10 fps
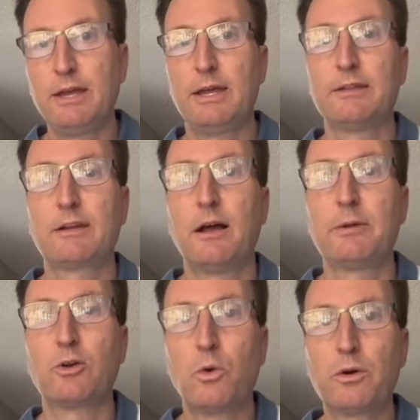in the
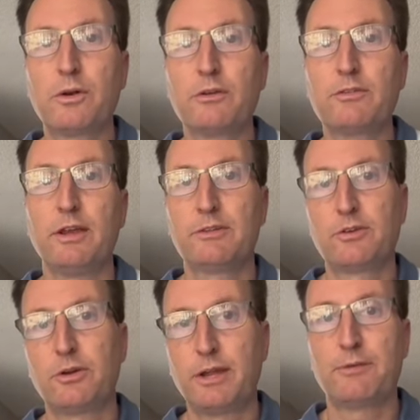coming quarters, it's
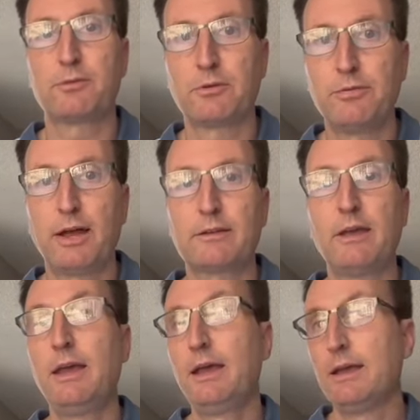going to have to reflect.
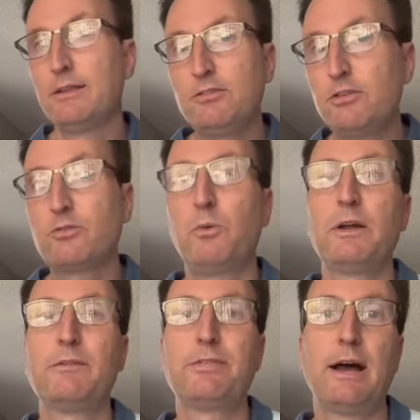And this is just
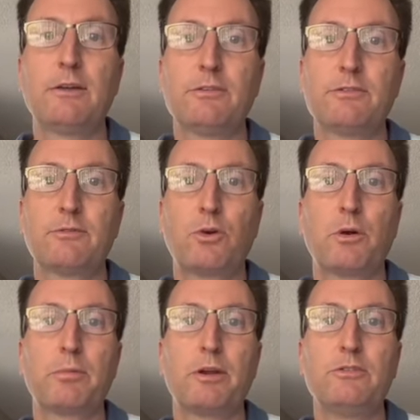one of thousands of
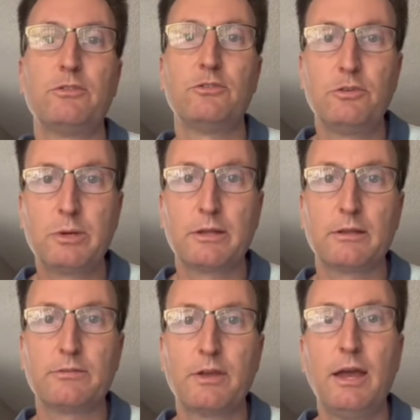corporations doing
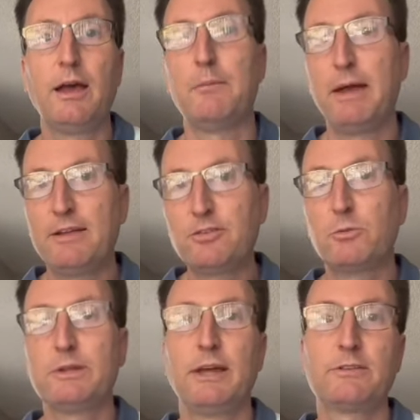this. Imagine
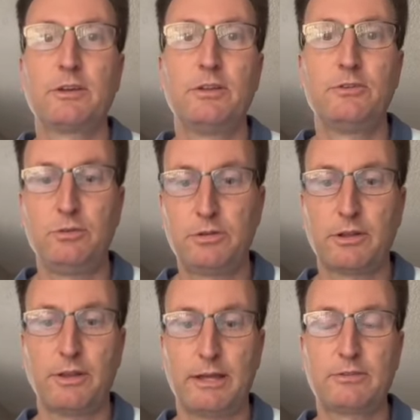what that's going to do to
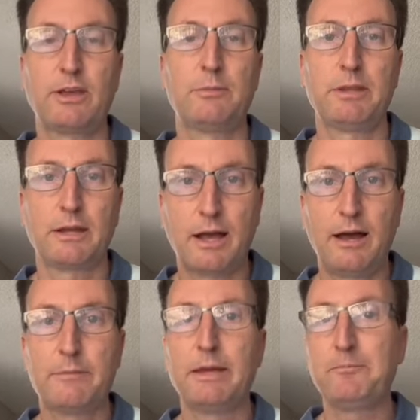the landscape of the
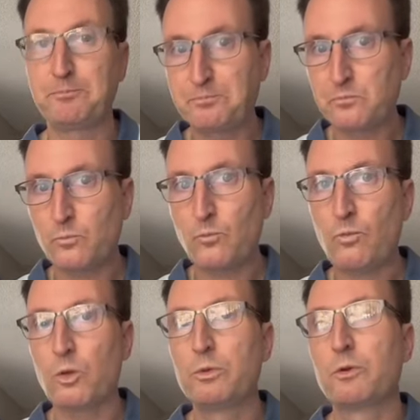economy
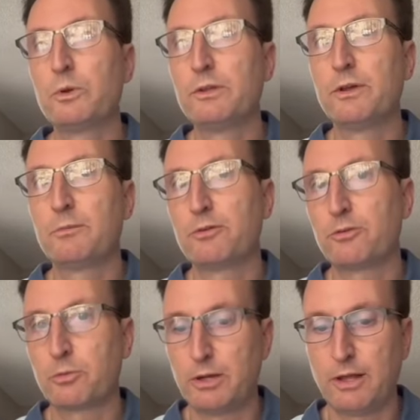when the real numbers
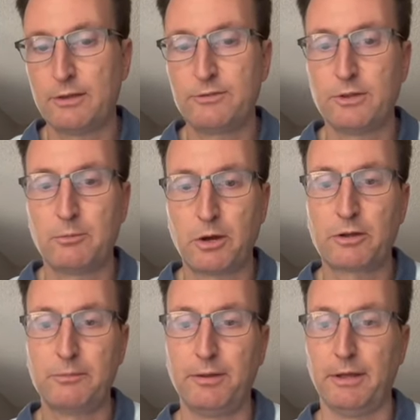are realized in the
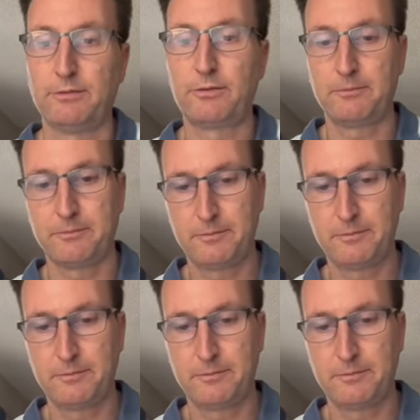marketplace.